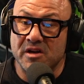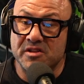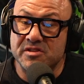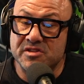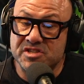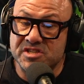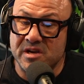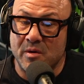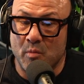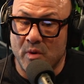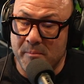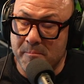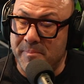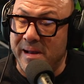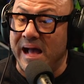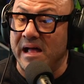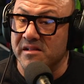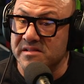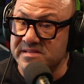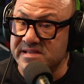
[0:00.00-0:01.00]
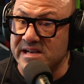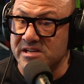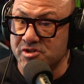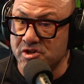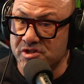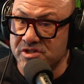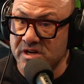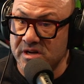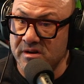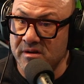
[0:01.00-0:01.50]
a somewhat balanced
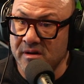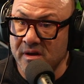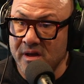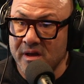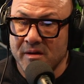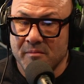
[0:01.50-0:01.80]
estrogen.